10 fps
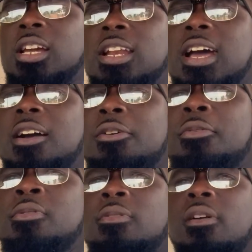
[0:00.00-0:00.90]

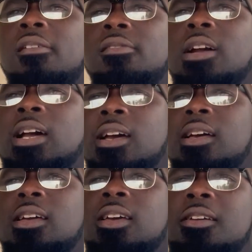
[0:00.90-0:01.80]
Now,
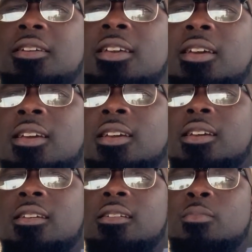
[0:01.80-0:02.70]

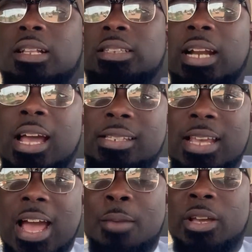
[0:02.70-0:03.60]
but
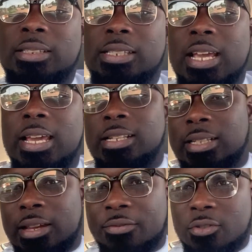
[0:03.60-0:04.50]
Tanasia metie
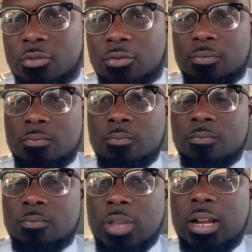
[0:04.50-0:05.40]
interview no,
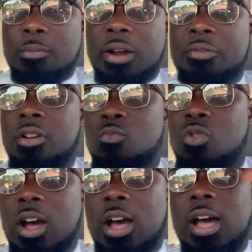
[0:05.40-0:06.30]
and a
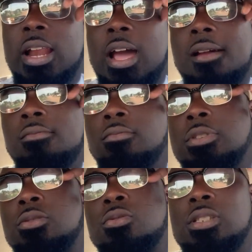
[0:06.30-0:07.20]
mashimwana
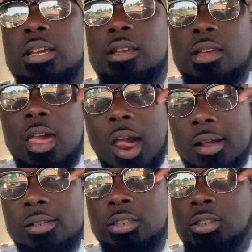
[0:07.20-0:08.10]
me who say
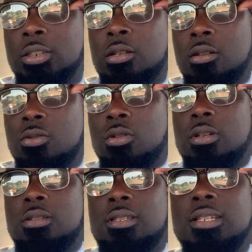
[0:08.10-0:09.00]
So
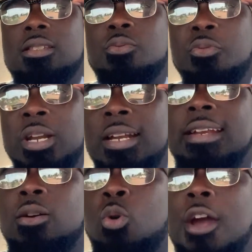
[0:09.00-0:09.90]
is this really
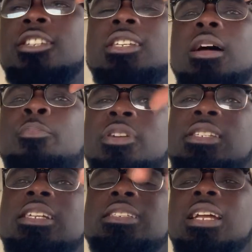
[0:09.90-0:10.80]
the question I
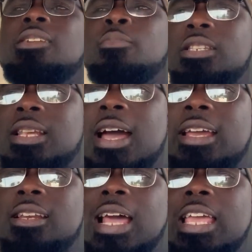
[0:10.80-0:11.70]
present and
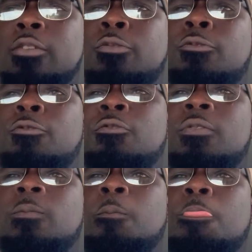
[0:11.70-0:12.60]
beside? Now, if
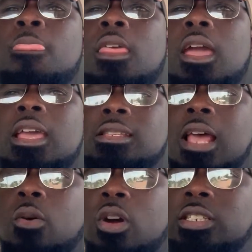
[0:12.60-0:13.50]
it's
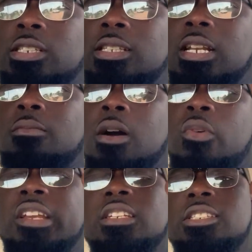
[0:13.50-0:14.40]
a question, Tinama
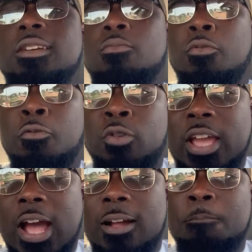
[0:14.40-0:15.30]
Wendy Shay
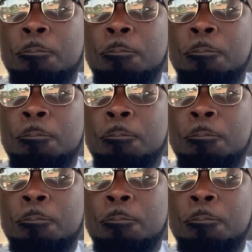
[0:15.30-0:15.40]
bufuya,